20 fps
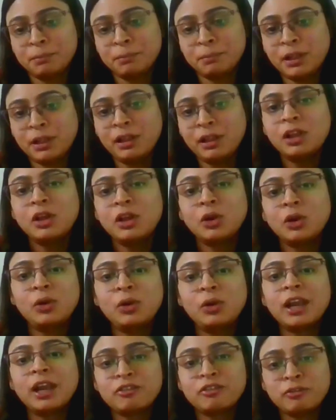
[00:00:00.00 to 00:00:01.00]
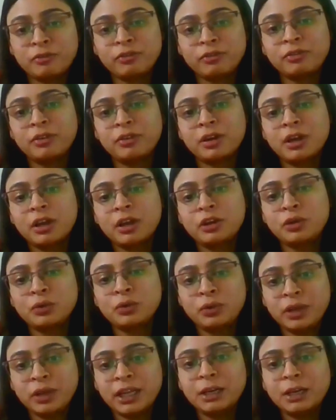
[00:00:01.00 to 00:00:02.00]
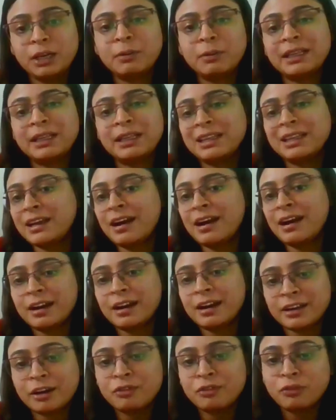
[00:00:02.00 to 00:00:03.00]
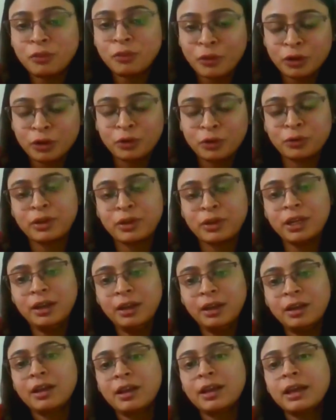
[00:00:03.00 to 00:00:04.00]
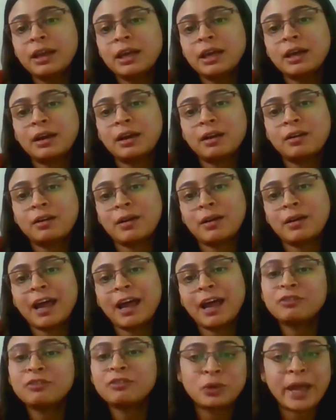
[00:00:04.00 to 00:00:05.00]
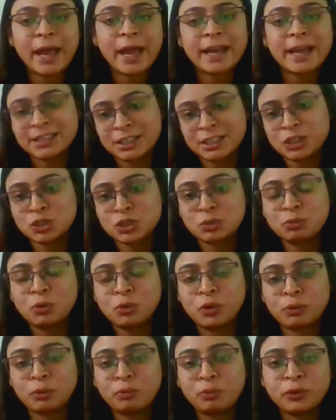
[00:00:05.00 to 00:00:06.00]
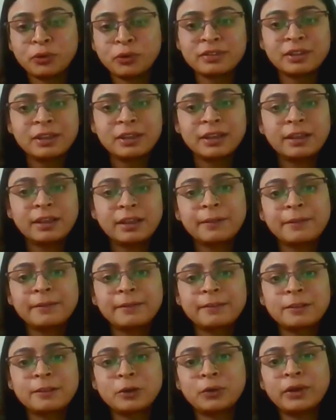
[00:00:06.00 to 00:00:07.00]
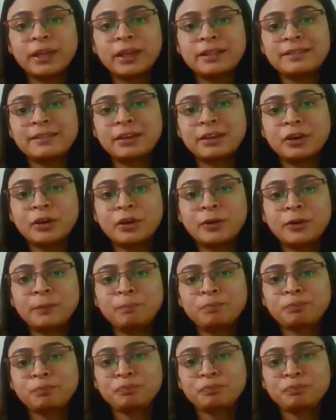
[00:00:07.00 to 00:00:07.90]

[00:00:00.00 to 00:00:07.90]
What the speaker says: children and people who love to read but they can't afford to read have to access to more books. So it's a